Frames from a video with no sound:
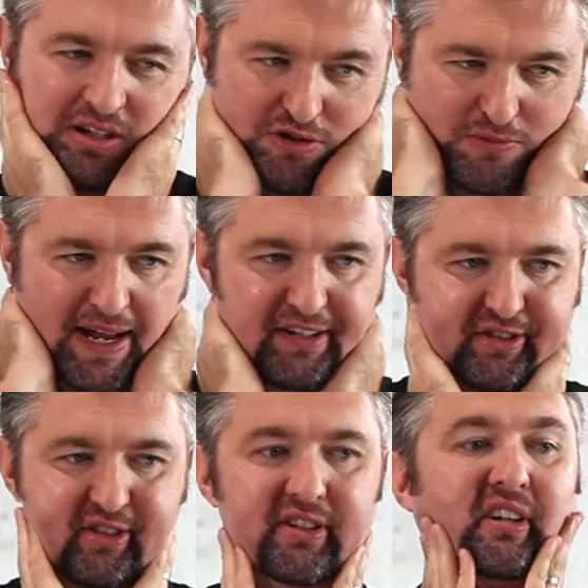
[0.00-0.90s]

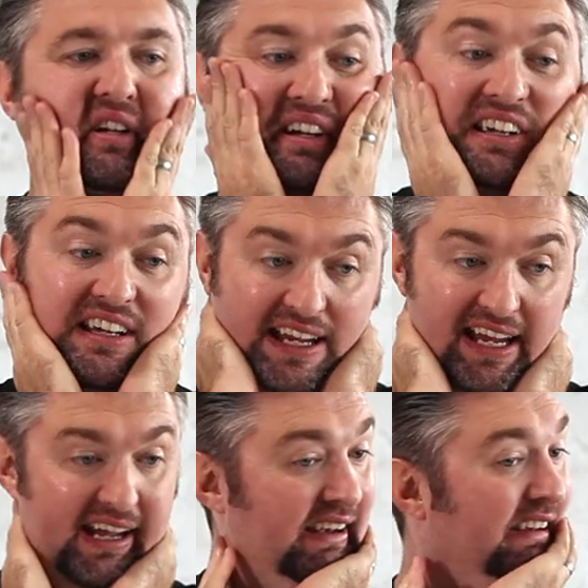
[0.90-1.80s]
honmaster,
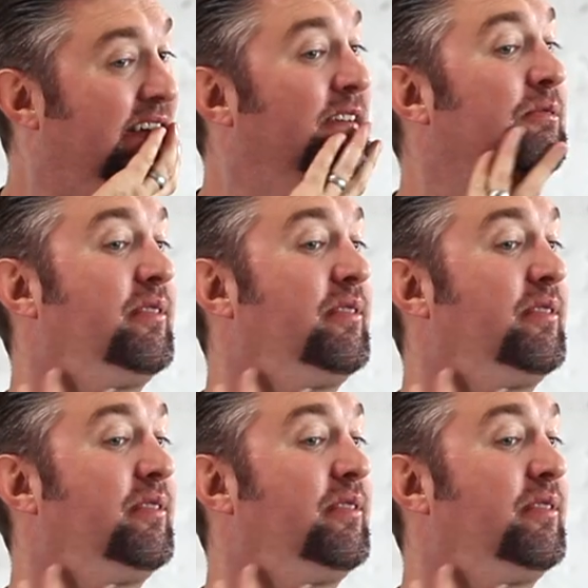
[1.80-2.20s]
and uh,